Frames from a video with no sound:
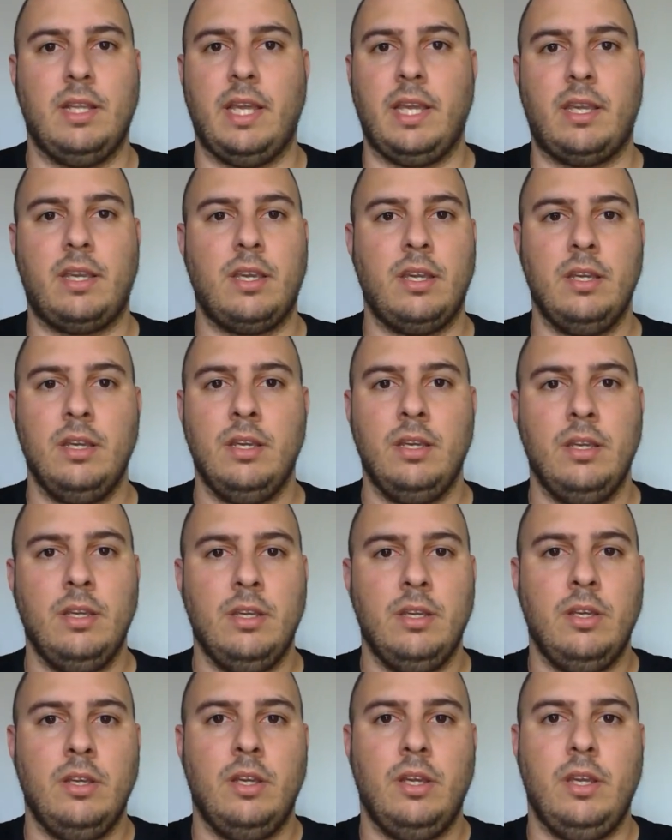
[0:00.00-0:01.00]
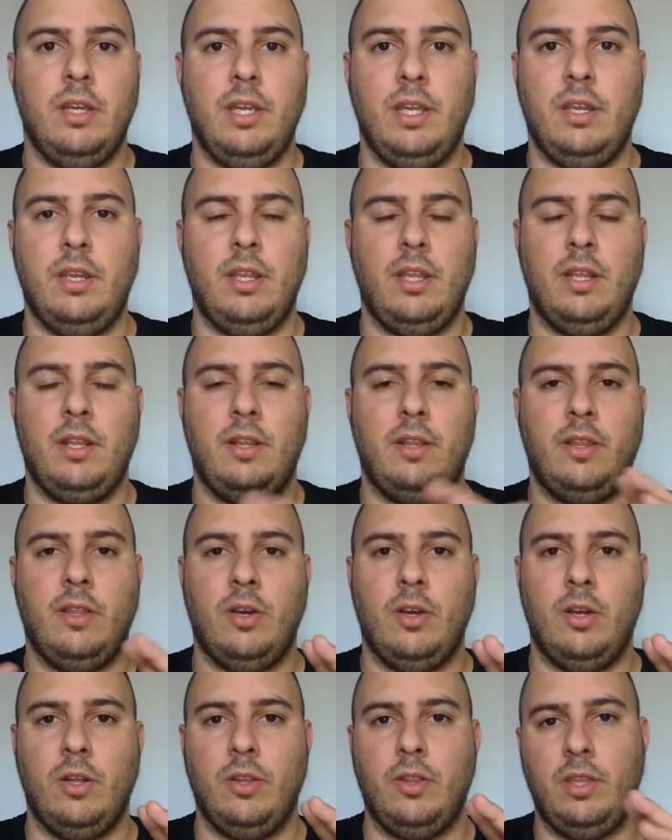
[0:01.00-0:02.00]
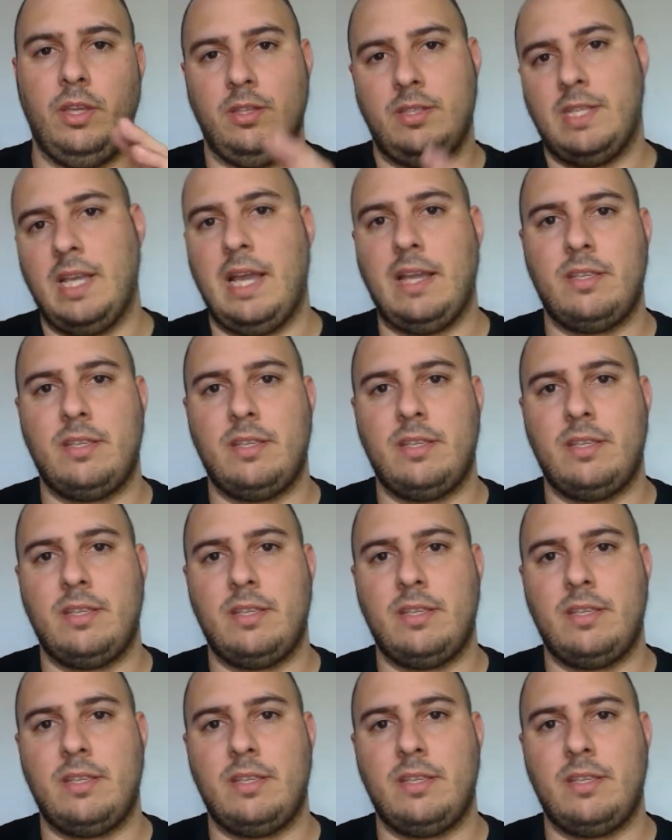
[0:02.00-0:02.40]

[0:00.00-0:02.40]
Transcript: Like the